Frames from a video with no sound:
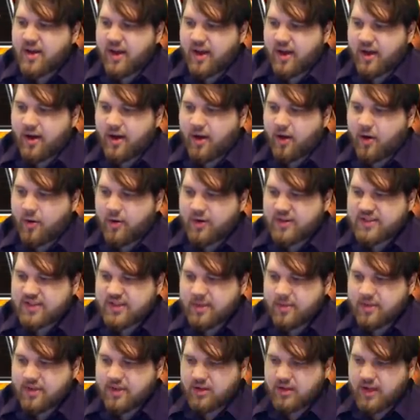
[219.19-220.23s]
Always
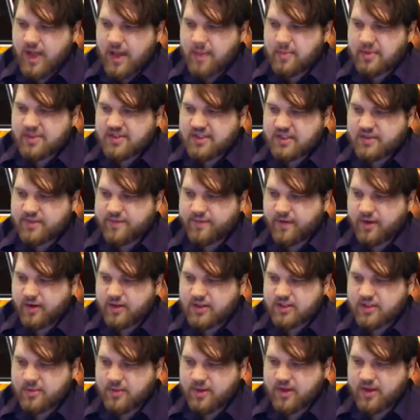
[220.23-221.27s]
summon the Lapises
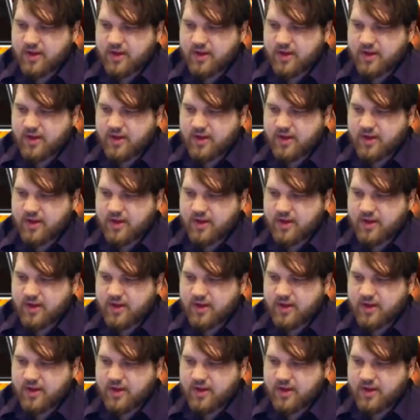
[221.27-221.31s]
first,